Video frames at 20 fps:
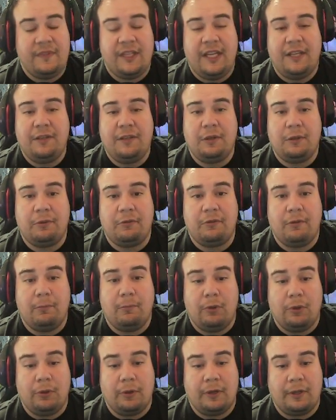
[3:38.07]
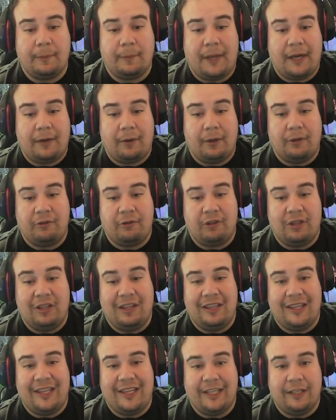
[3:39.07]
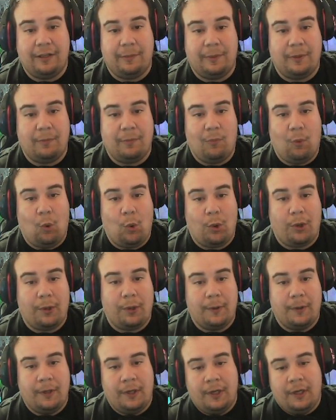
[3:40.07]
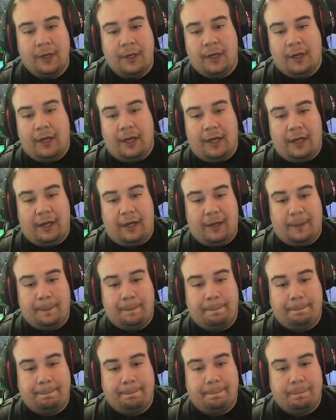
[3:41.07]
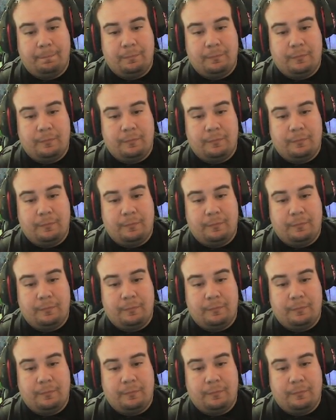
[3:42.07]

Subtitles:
and you notice the blur in the background is a little bit more.